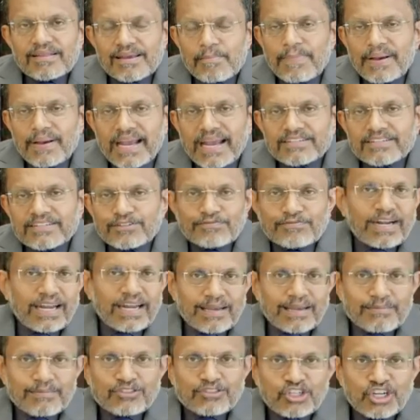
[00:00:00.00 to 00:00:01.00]
the impact of
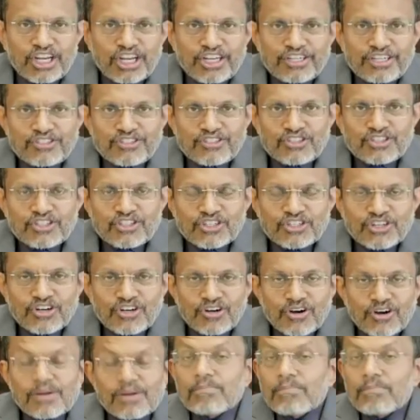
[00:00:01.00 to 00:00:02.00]
climate change
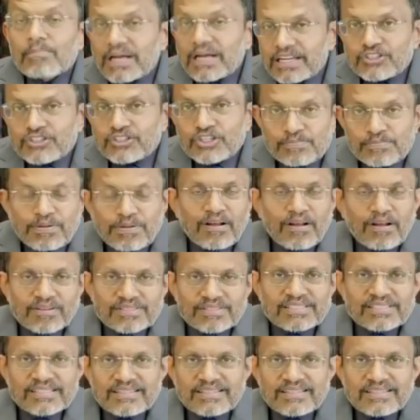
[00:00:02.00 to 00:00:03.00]
on monetary
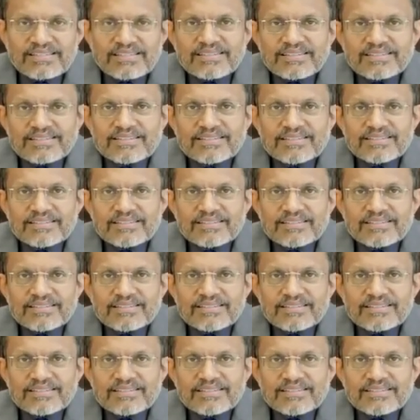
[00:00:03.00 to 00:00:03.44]
policy.